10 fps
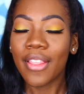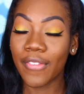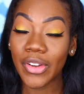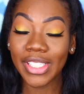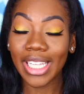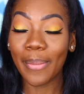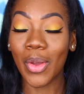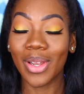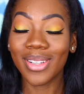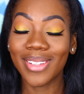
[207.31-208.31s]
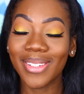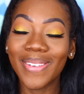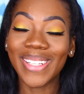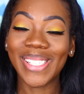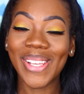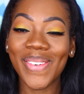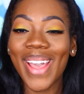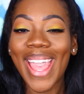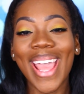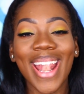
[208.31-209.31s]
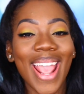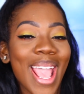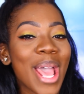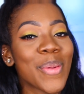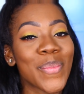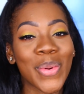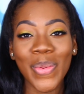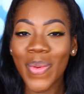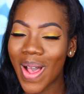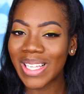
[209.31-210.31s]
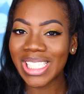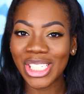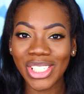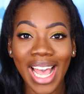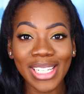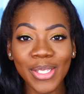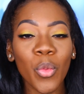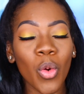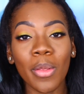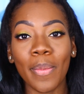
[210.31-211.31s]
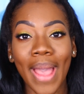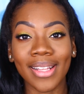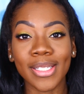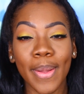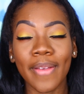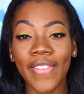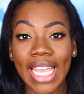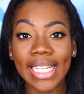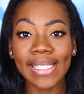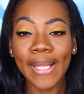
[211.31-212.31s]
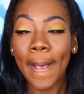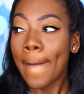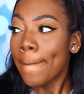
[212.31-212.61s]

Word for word: The first thing I'm going to do is go ahead and bronze and just add some warmth back into my face.